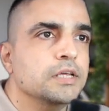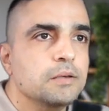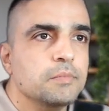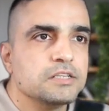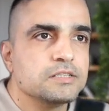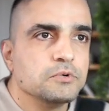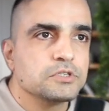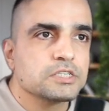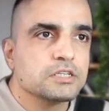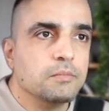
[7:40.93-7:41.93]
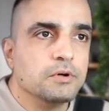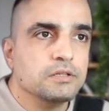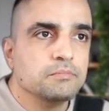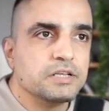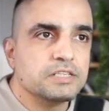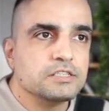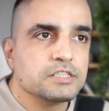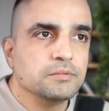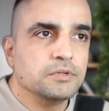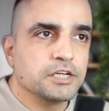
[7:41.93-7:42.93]
Email is the most common
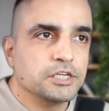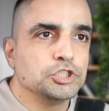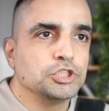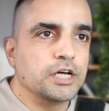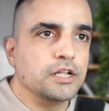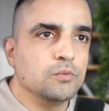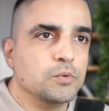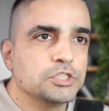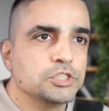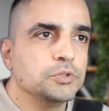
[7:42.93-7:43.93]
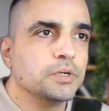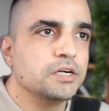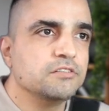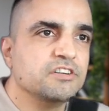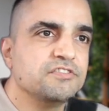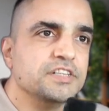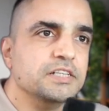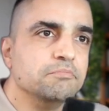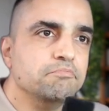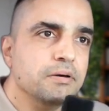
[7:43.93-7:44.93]
business communication channel with
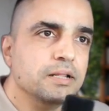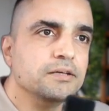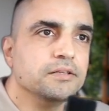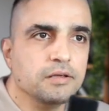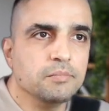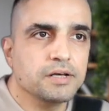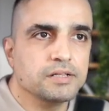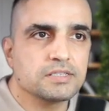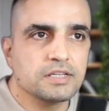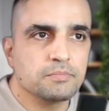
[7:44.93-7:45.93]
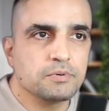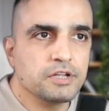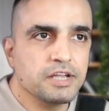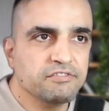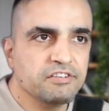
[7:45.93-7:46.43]
215 billion emails sent per day.